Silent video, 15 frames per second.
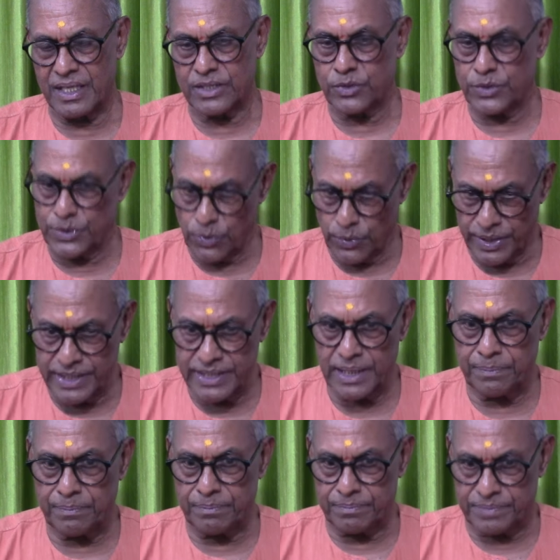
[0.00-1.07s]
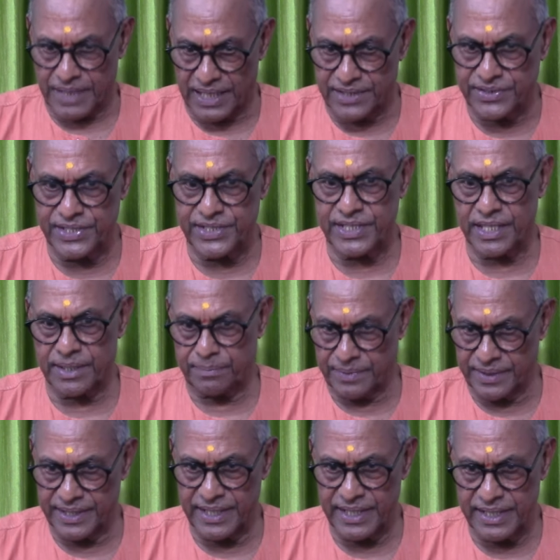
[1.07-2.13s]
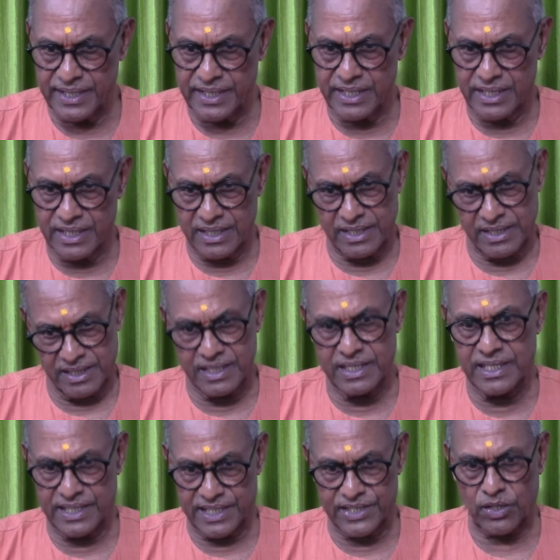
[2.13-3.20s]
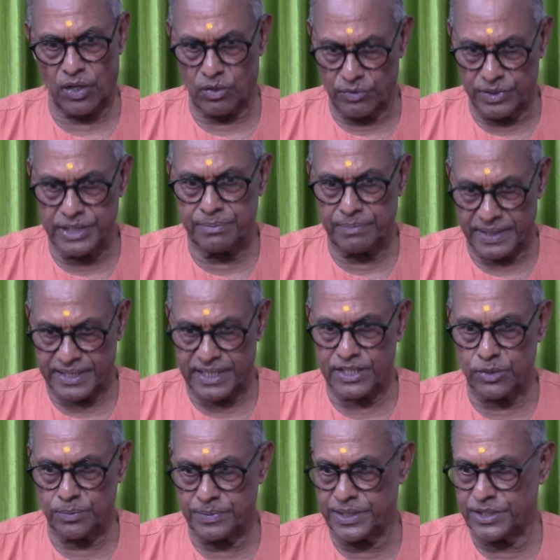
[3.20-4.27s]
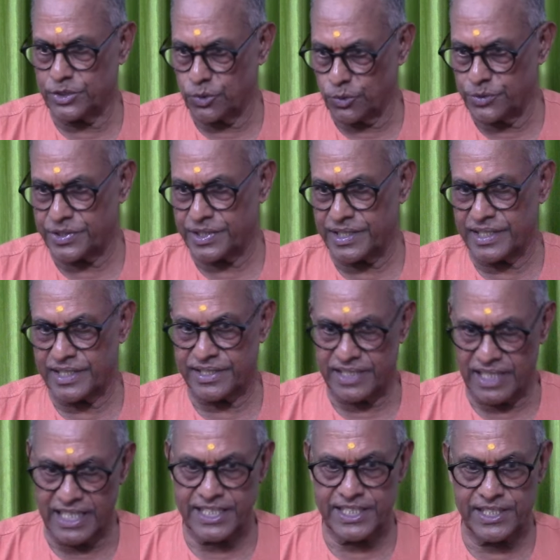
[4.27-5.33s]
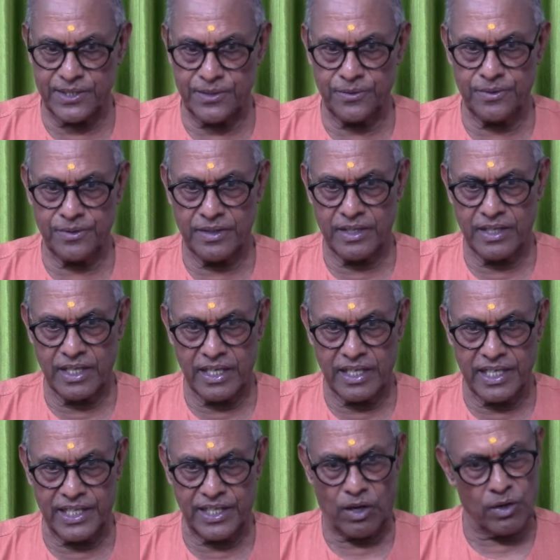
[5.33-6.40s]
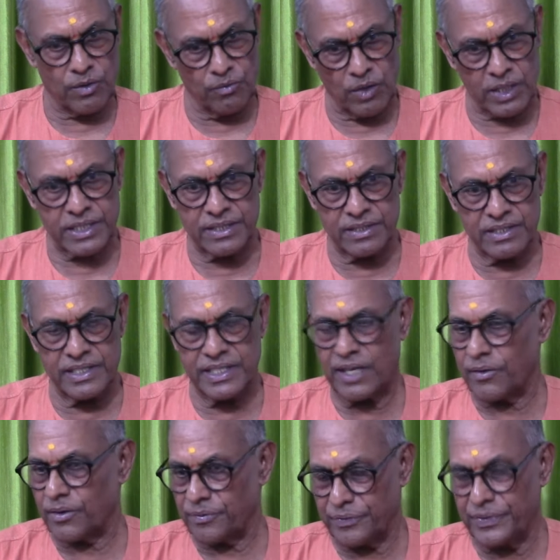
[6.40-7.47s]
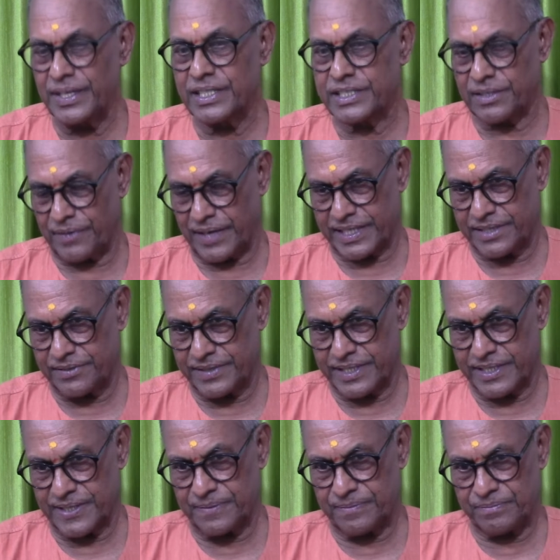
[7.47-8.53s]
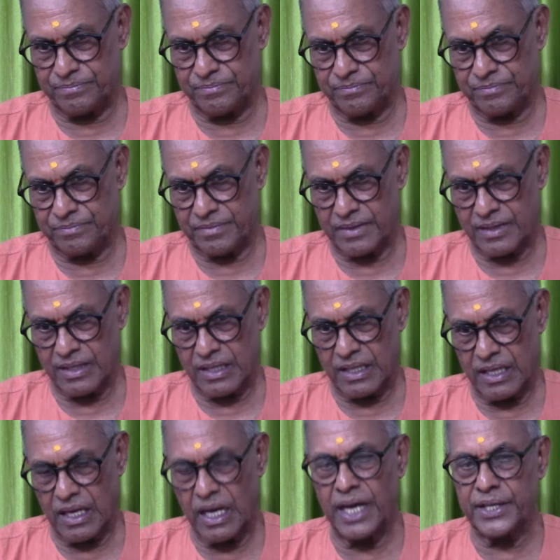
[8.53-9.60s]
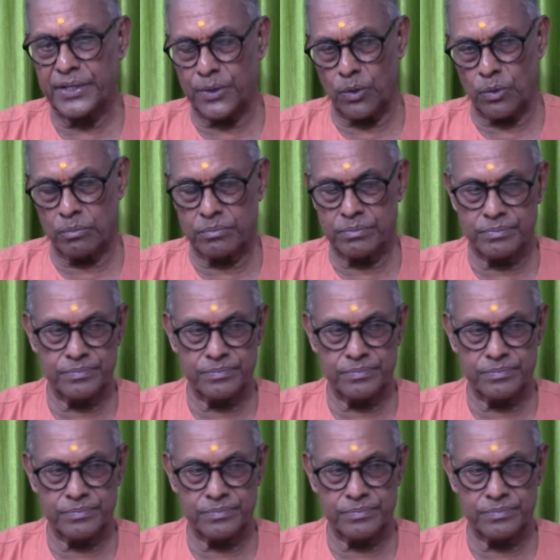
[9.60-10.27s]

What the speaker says: So during that transitional period, it is always better to be choosy and selective in our fields of activity. Hari Om.